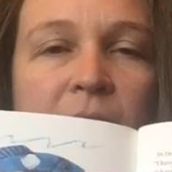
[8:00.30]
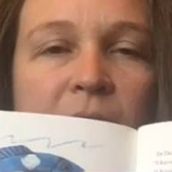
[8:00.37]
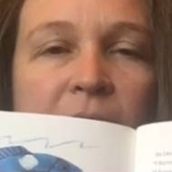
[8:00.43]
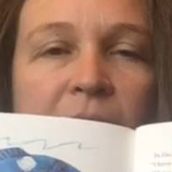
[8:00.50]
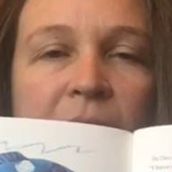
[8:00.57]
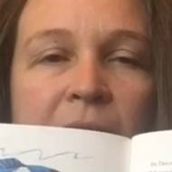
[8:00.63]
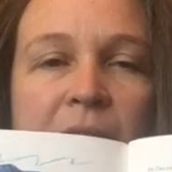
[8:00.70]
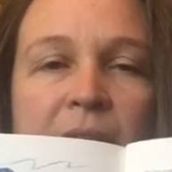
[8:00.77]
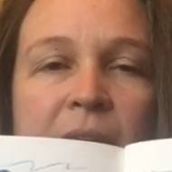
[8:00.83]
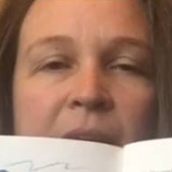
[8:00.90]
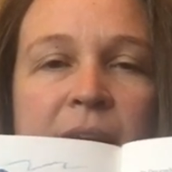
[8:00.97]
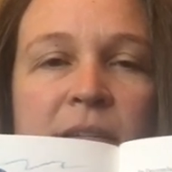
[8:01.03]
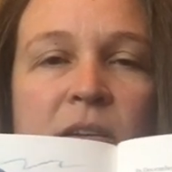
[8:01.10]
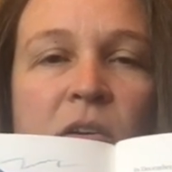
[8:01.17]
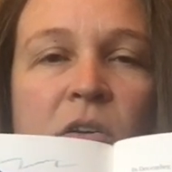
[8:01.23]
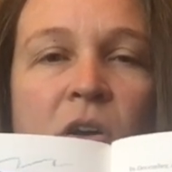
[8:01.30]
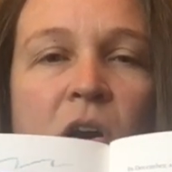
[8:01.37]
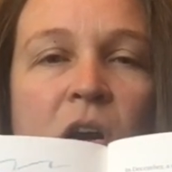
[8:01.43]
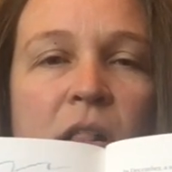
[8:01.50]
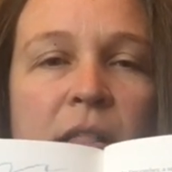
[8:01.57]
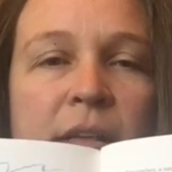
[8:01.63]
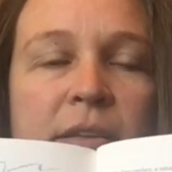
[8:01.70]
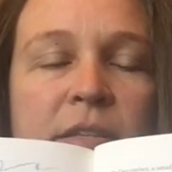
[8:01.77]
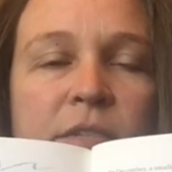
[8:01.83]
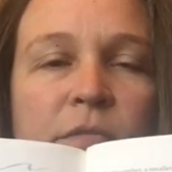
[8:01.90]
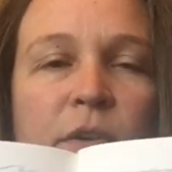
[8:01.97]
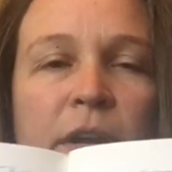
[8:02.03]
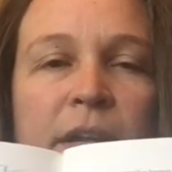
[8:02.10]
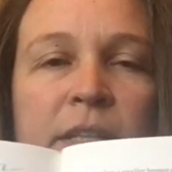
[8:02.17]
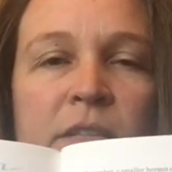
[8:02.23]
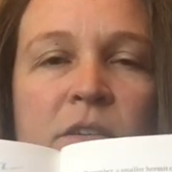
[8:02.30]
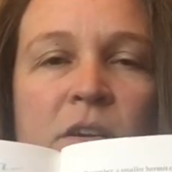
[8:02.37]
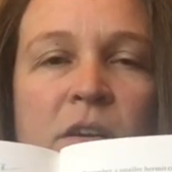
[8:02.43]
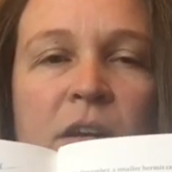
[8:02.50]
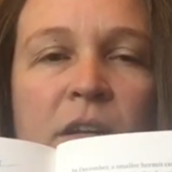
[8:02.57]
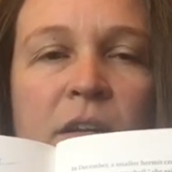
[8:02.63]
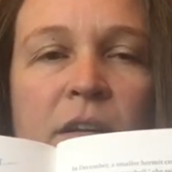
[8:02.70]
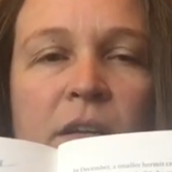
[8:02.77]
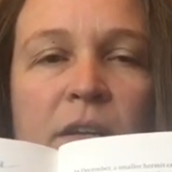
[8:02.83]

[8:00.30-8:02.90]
that he has all his friends on.